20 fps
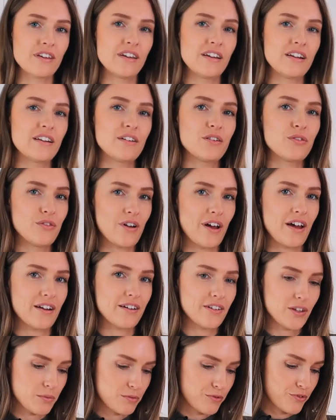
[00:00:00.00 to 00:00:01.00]
in
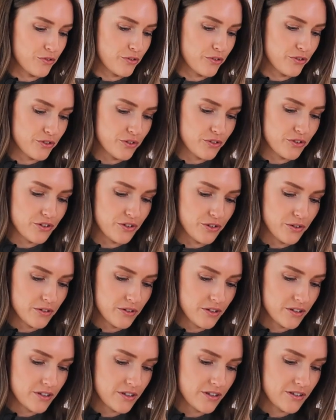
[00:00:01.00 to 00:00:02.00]
advance before you cook.